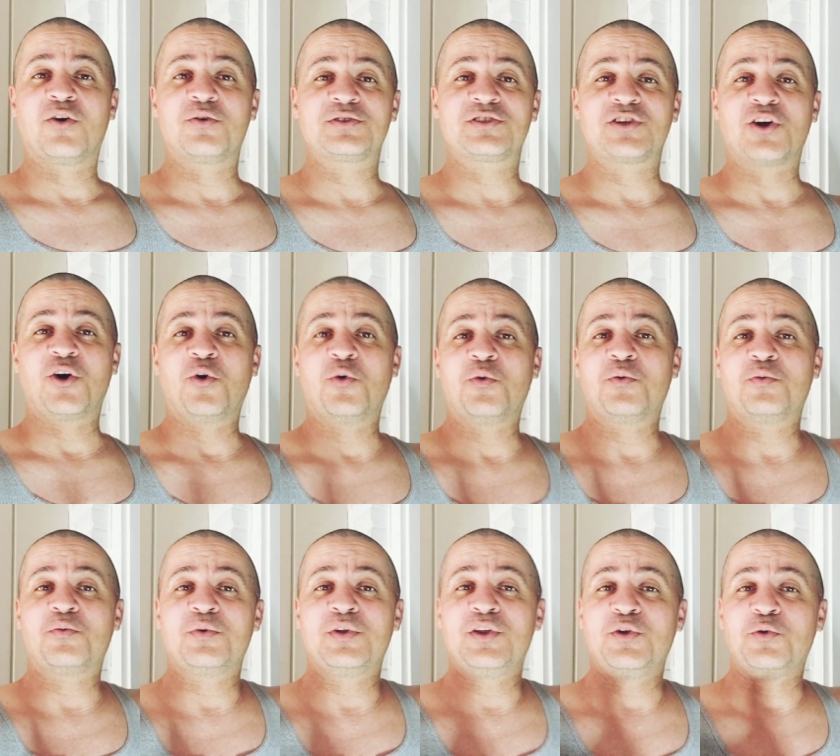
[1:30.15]
so
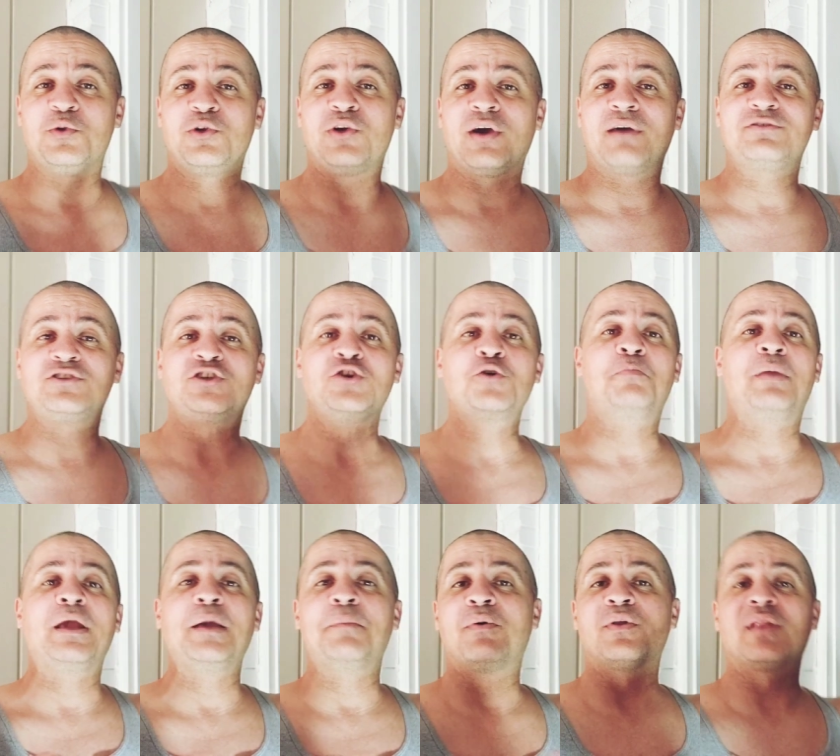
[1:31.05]
when you have two
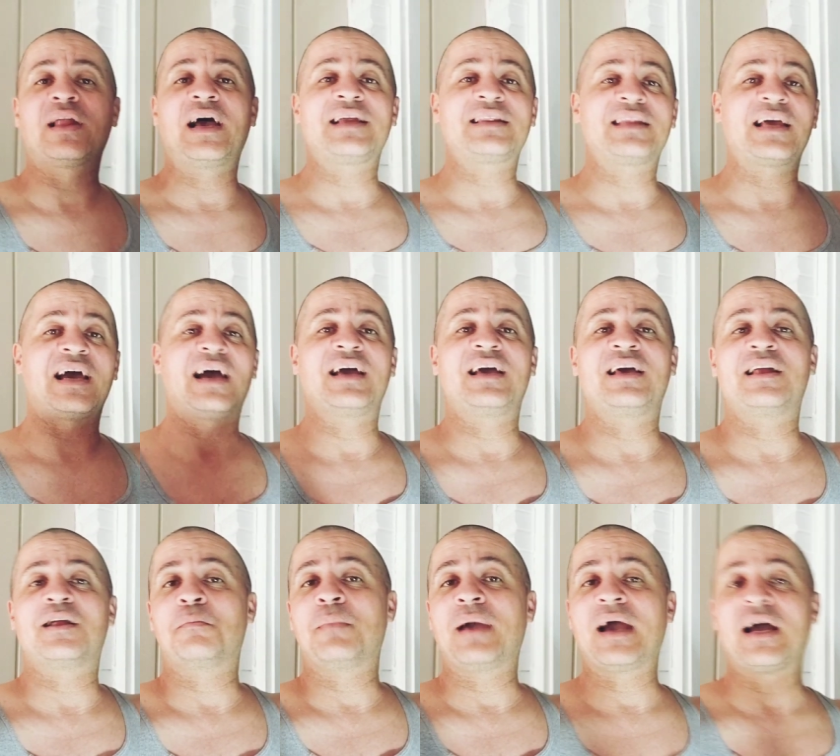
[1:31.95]
people like that in
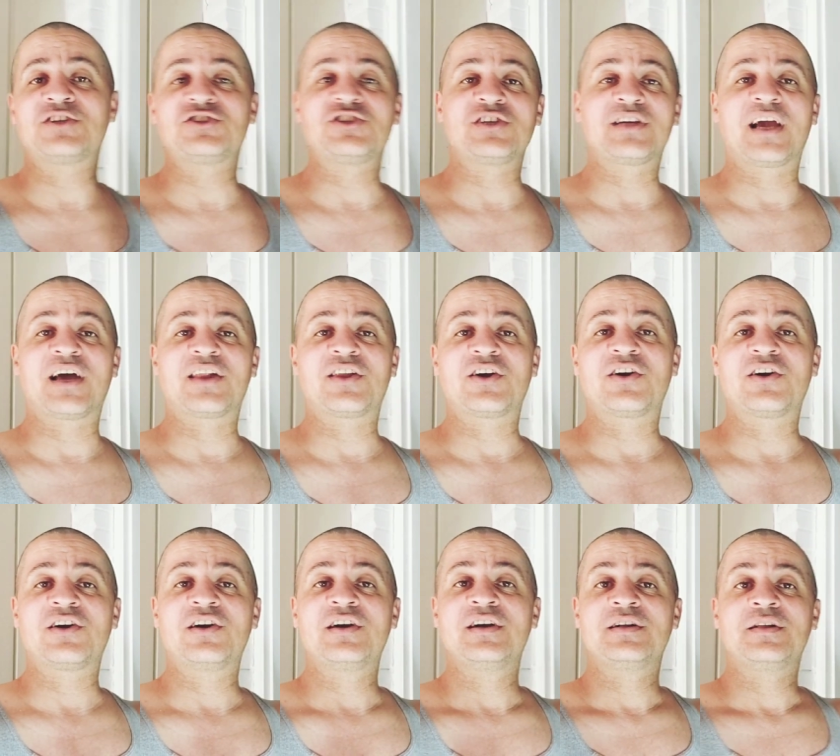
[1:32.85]
a match
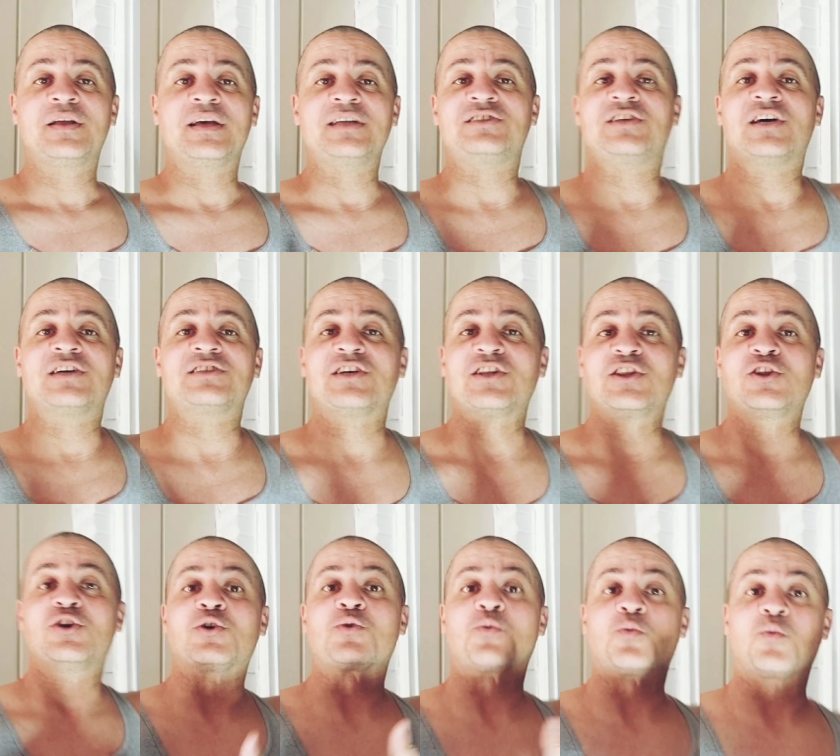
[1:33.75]
together, it doesn't
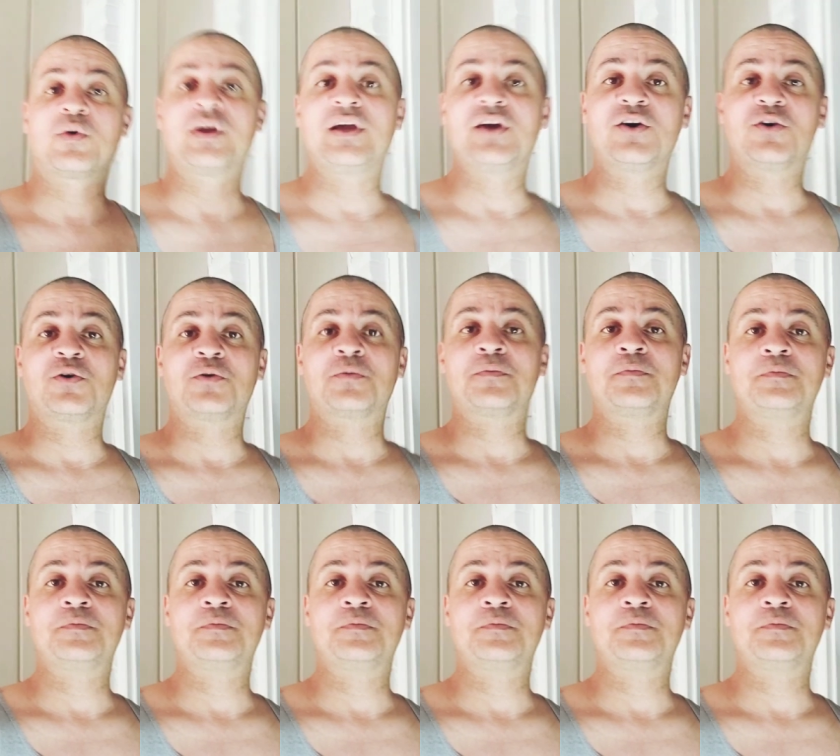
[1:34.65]
look real.